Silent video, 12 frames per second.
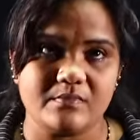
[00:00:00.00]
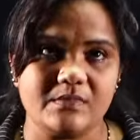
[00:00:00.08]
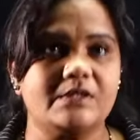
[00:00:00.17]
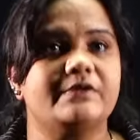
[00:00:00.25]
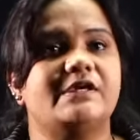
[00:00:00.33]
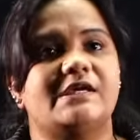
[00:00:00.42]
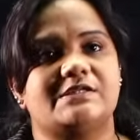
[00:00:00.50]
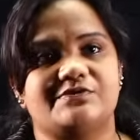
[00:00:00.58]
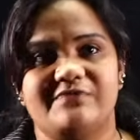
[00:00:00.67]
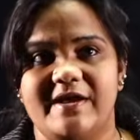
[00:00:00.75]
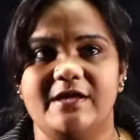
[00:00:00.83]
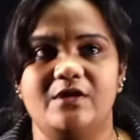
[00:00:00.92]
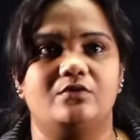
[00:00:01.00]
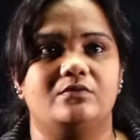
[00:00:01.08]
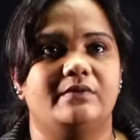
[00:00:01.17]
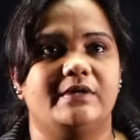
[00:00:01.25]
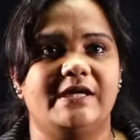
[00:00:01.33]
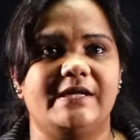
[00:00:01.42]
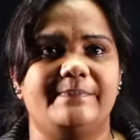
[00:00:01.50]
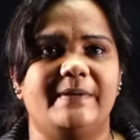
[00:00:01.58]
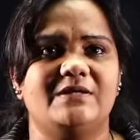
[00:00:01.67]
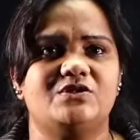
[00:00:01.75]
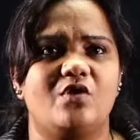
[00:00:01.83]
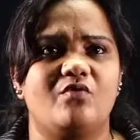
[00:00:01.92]
Yes, very good. It
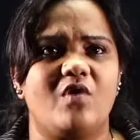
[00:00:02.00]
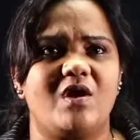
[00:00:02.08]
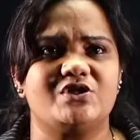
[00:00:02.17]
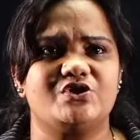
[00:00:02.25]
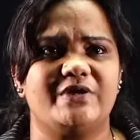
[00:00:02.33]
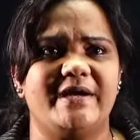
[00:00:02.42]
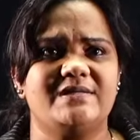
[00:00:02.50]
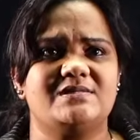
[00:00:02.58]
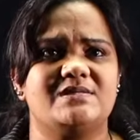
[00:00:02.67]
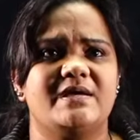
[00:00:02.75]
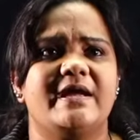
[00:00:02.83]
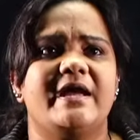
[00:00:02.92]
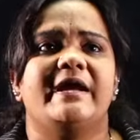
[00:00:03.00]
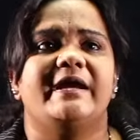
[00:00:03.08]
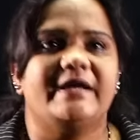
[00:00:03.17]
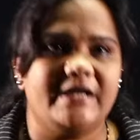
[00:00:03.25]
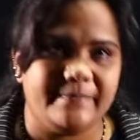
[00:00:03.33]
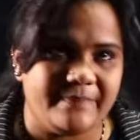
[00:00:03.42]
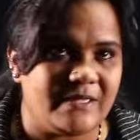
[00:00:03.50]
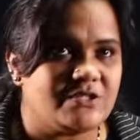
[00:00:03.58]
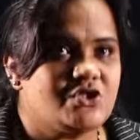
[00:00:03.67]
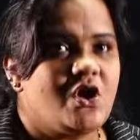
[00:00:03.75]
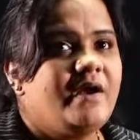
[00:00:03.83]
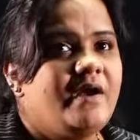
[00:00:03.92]
depends on what, students? It depends on